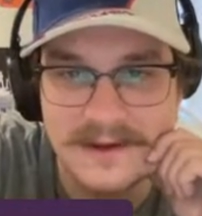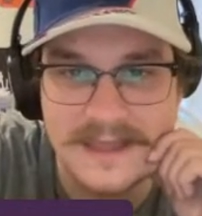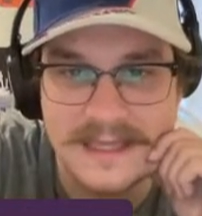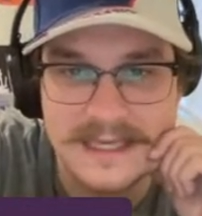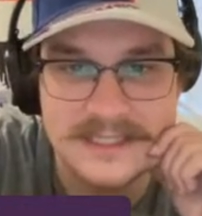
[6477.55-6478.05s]
I
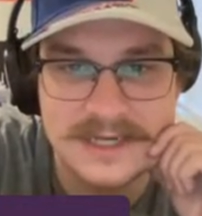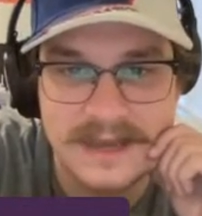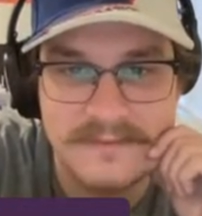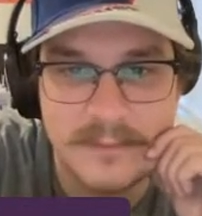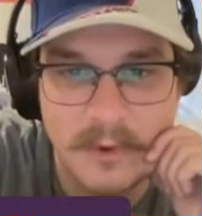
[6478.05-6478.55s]
think he should
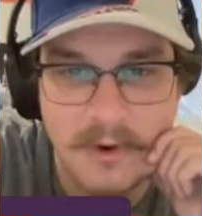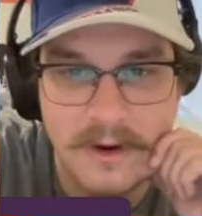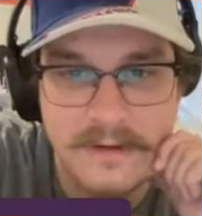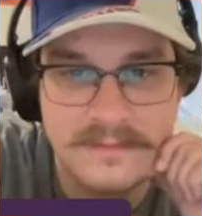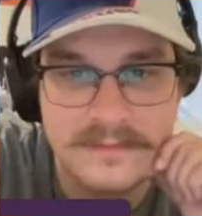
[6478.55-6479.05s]
have
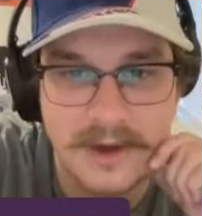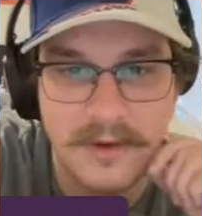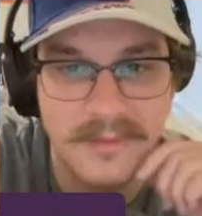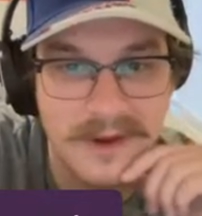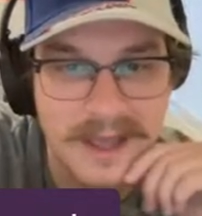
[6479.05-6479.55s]
more
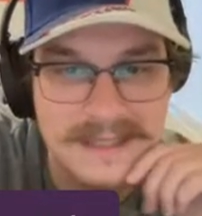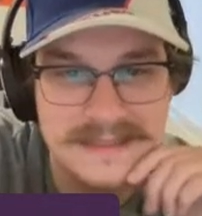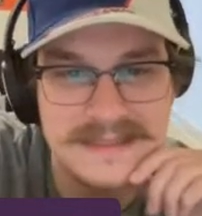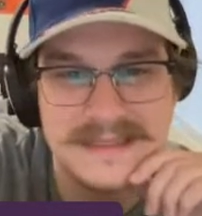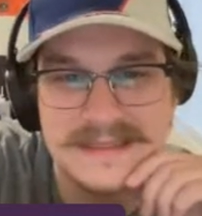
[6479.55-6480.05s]
home
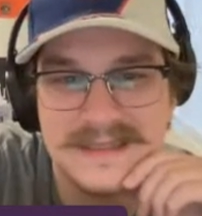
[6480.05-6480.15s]
runs